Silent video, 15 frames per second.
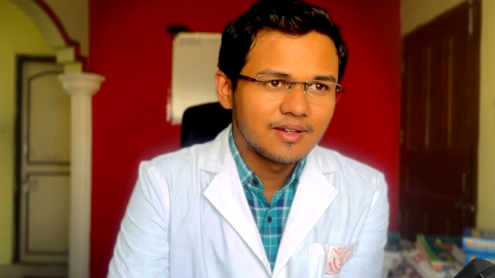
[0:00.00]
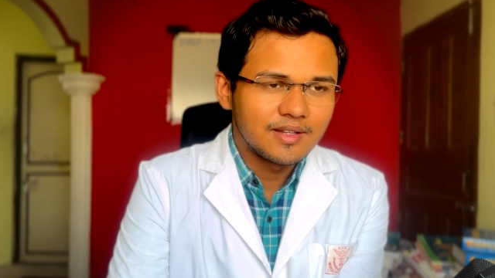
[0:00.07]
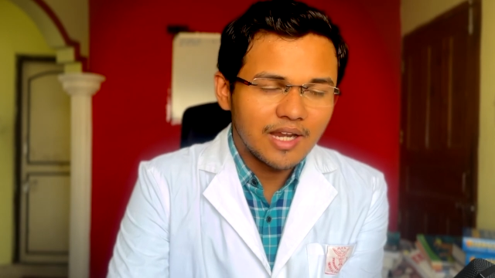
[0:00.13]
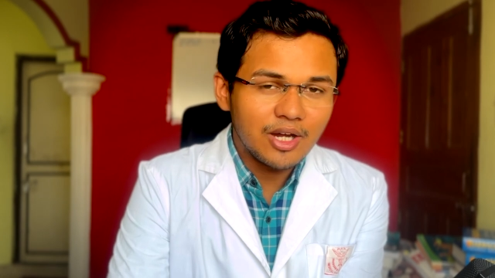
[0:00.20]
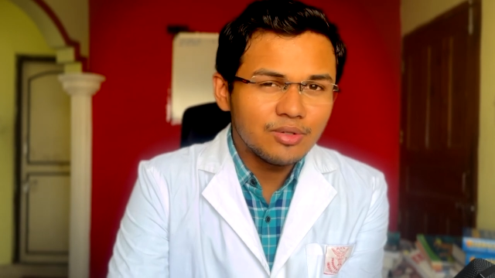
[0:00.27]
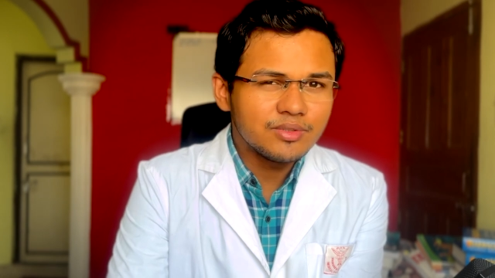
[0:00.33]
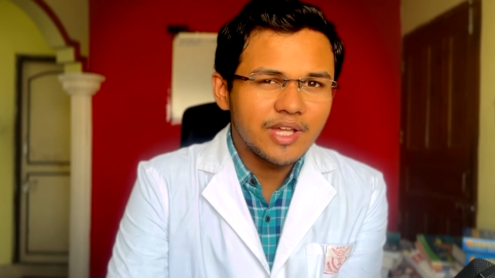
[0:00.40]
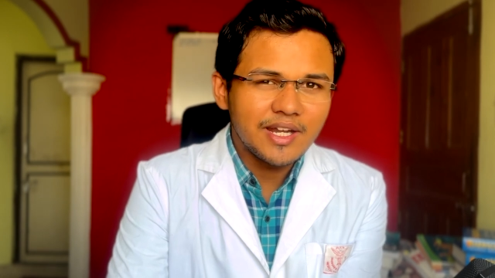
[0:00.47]

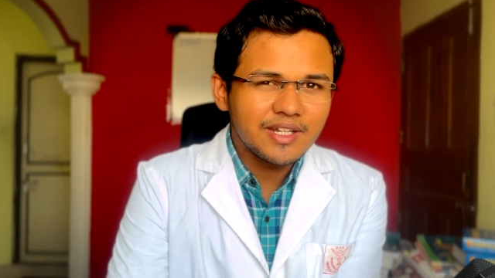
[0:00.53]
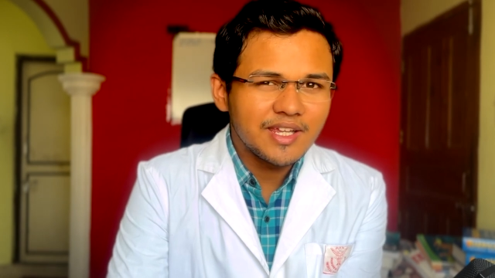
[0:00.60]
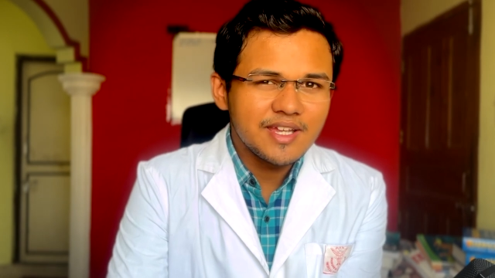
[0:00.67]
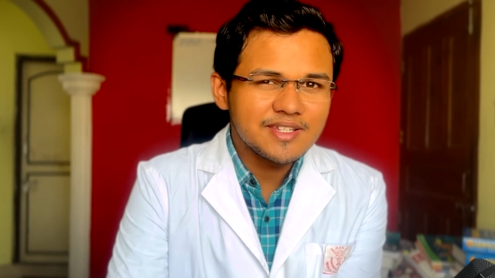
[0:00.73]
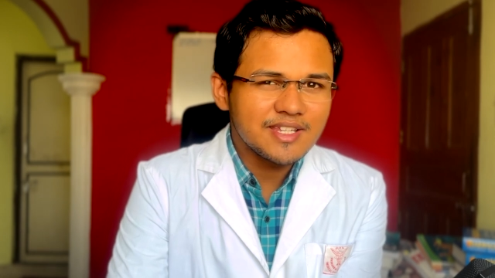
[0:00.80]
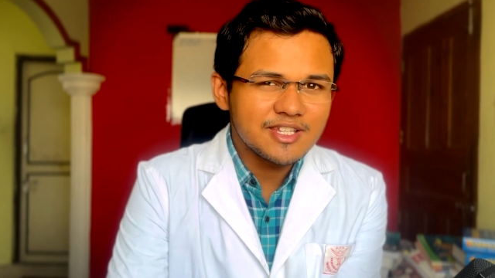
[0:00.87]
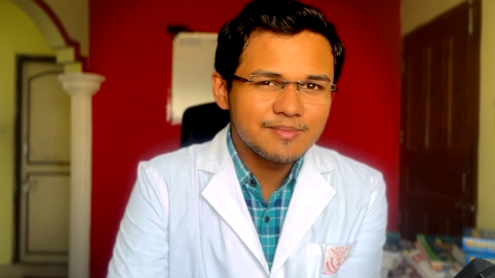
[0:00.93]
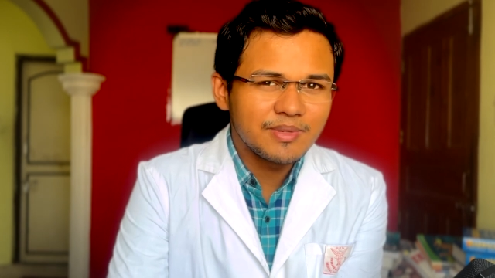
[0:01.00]
Now that
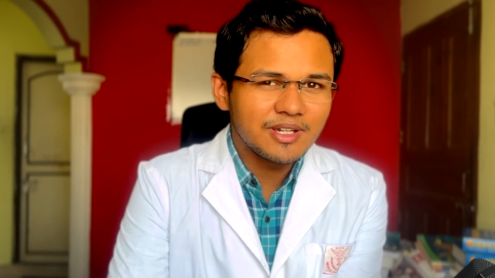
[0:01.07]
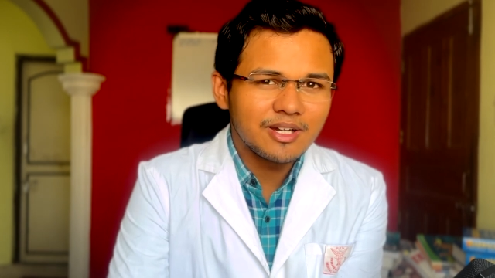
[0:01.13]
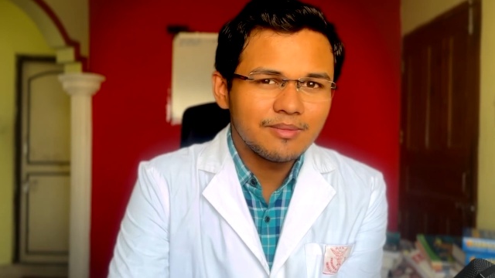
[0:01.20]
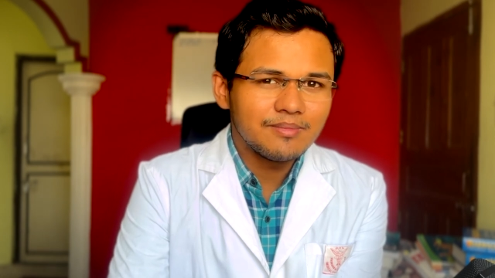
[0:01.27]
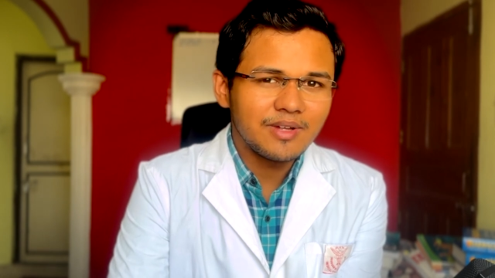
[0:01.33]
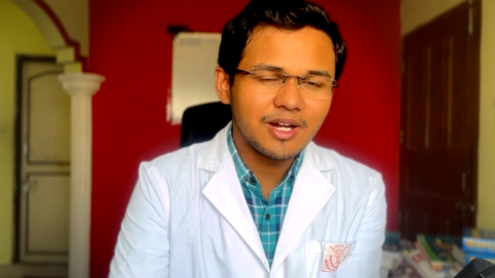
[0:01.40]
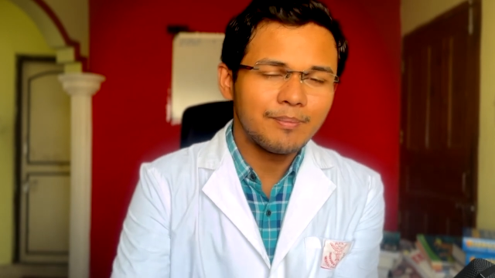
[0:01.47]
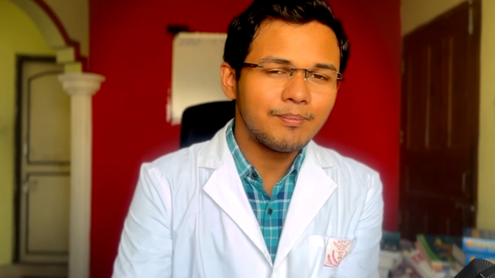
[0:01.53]
case has
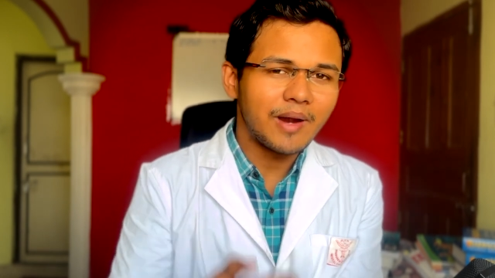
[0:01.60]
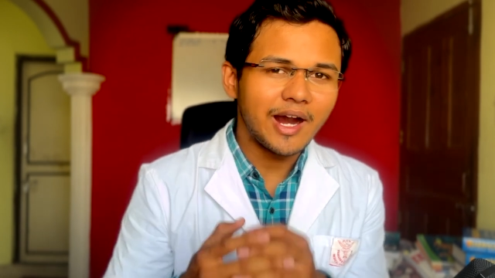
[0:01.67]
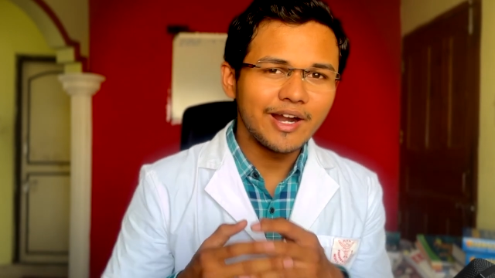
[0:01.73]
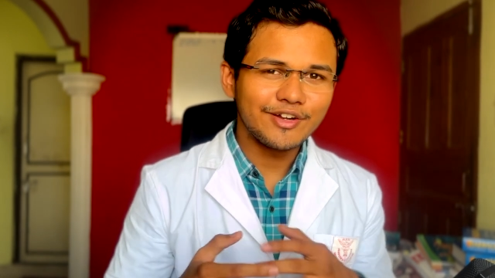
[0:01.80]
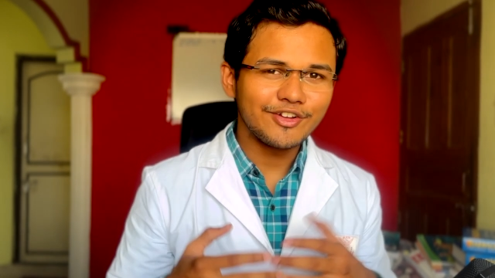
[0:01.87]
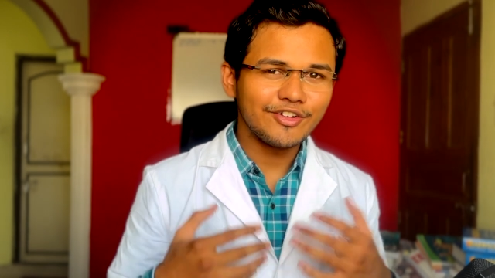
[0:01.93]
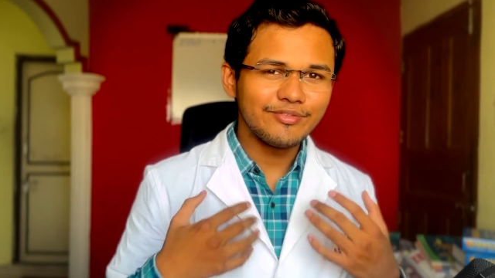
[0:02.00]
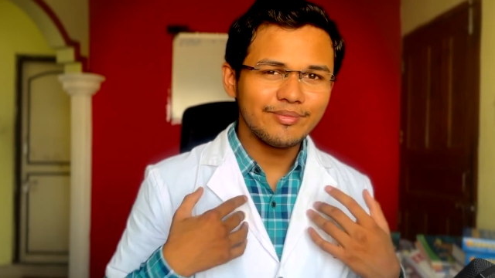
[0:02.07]
become a
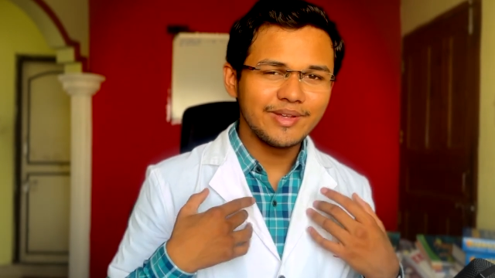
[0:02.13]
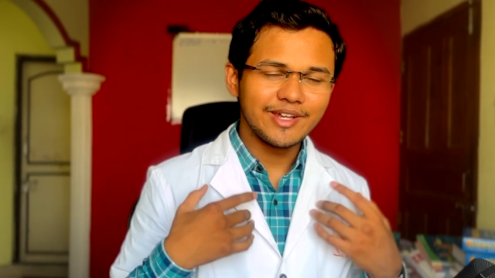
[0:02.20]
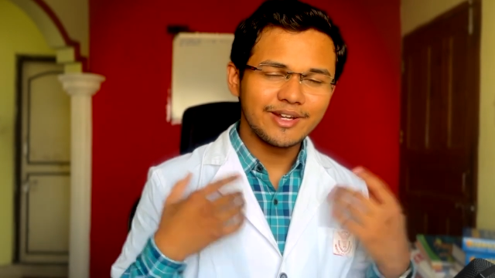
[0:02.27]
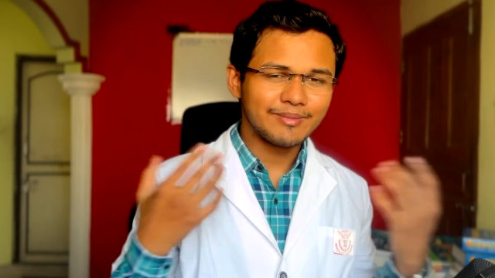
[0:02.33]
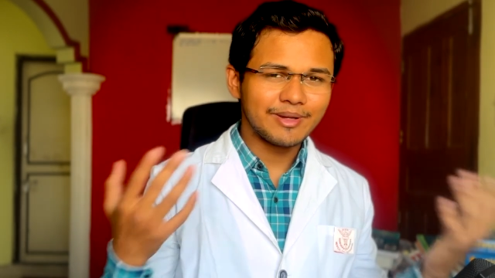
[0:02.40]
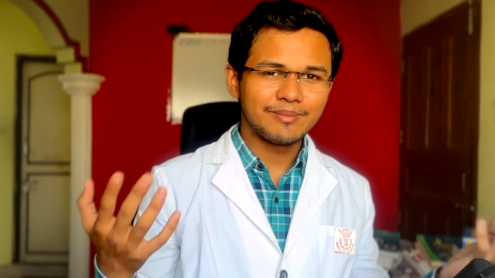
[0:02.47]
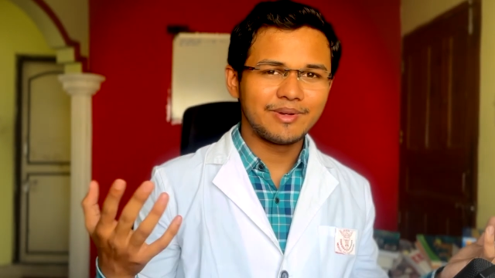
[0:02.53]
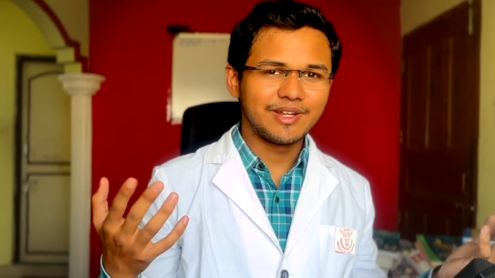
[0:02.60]
part of me and
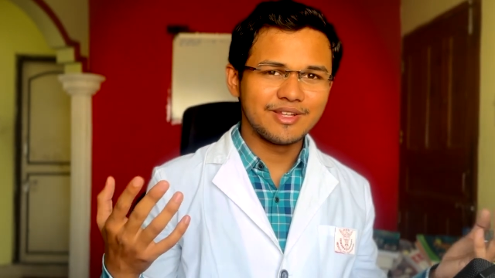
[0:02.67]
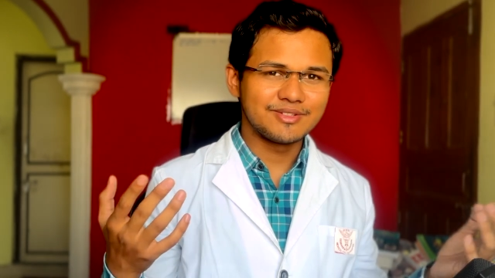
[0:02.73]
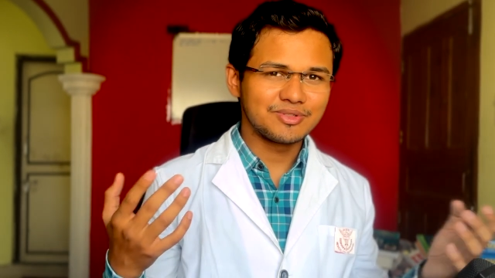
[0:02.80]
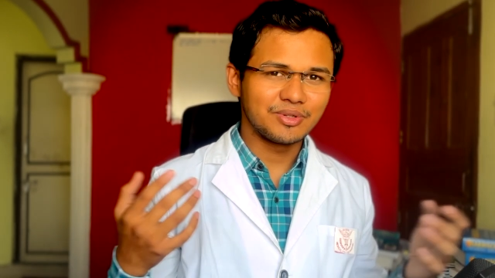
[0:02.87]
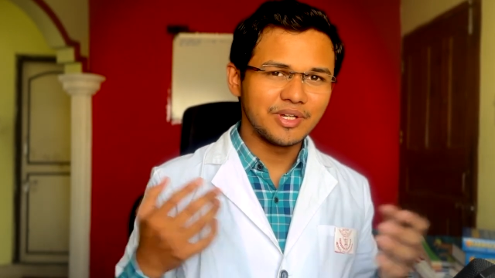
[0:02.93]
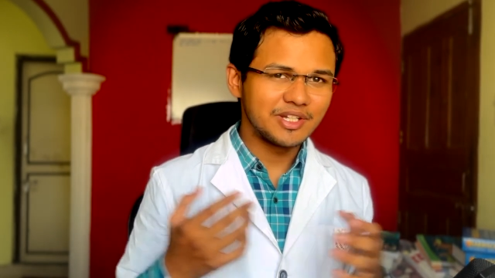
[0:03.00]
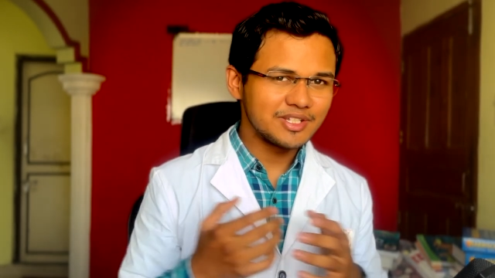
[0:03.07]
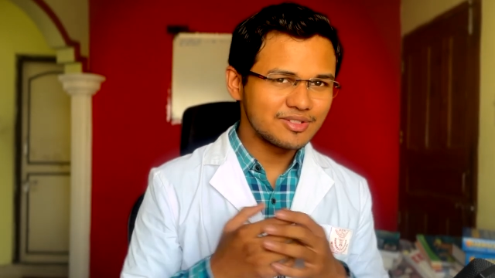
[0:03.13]
my brain,
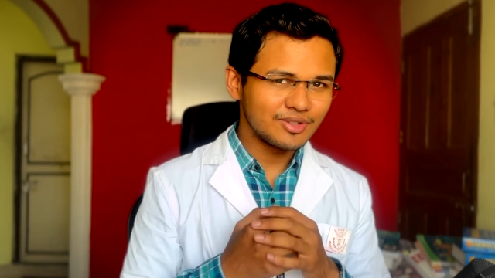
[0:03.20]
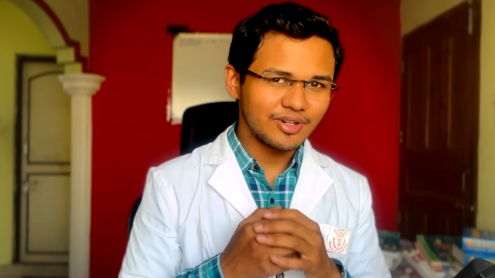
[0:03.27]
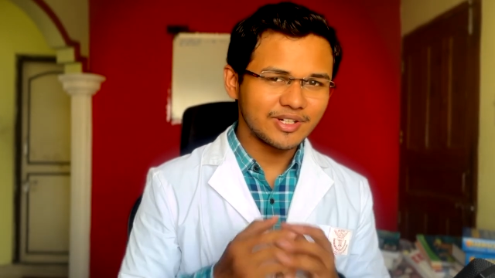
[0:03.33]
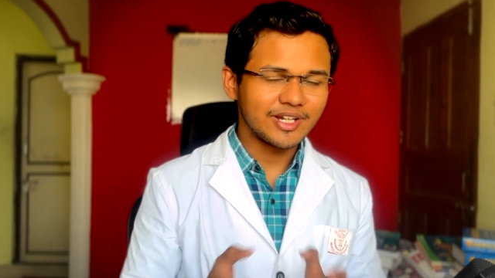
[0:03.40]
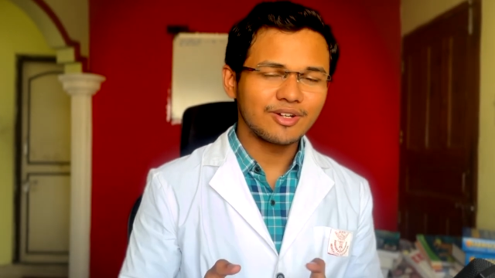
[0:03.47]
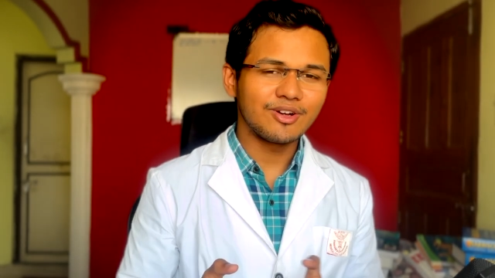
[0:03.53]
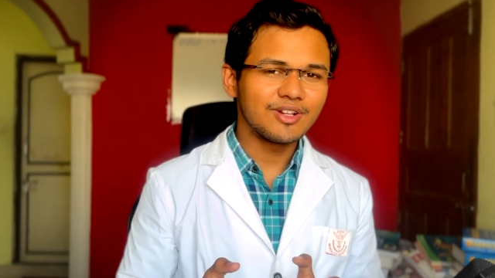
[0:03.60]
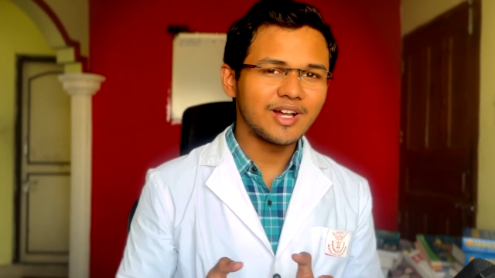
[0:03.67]
so it is not
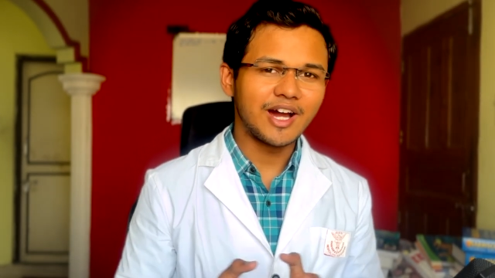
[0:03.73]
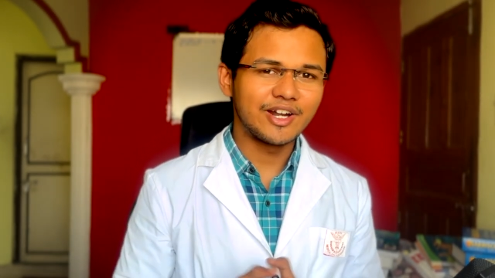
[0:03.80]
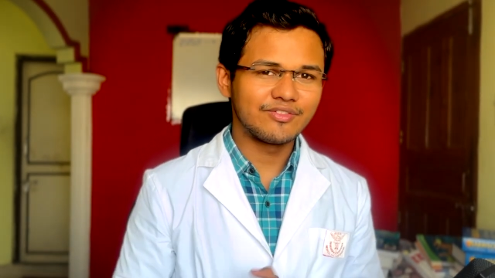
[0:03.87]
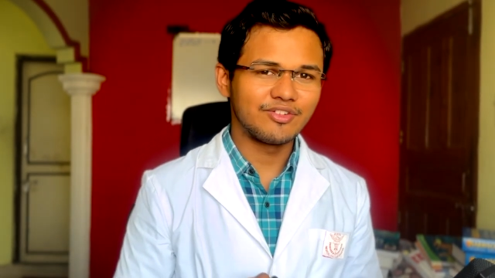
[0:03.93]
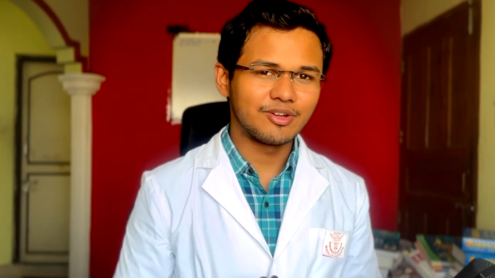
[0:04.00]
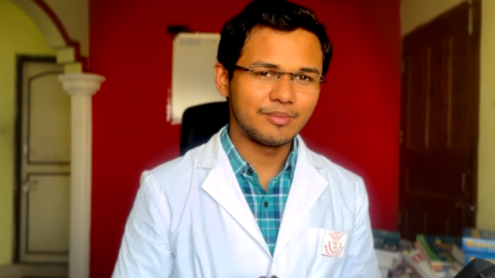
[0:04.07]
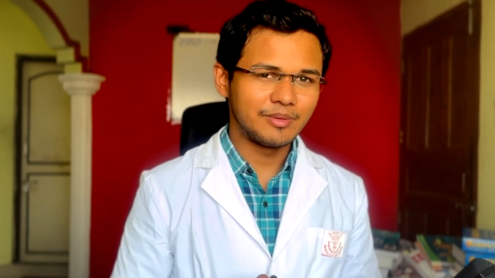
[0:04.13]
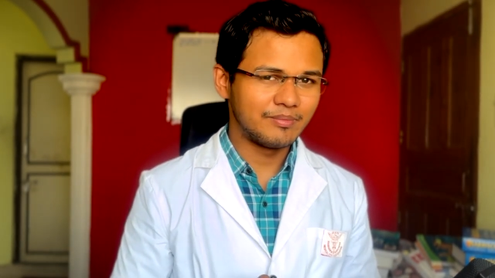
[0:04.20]
at all hard
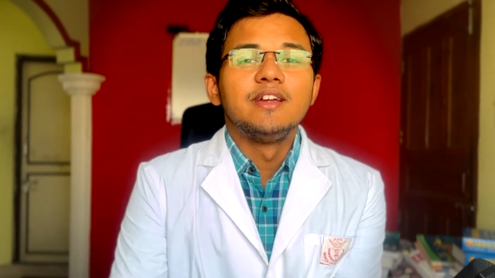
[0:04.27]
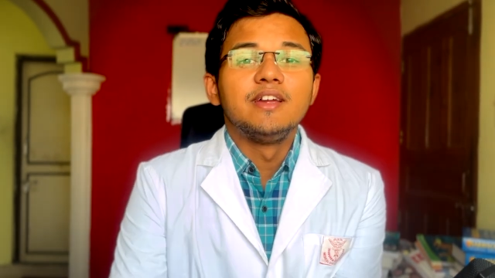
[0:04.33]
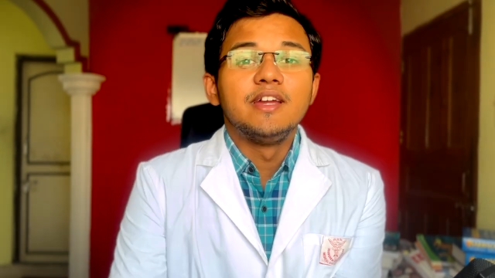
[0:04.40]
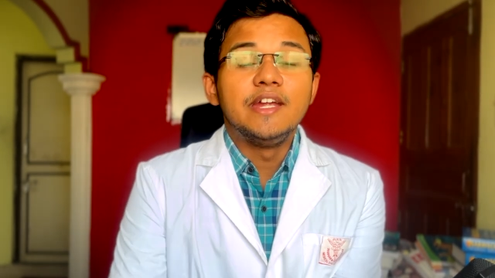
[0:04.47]
for me.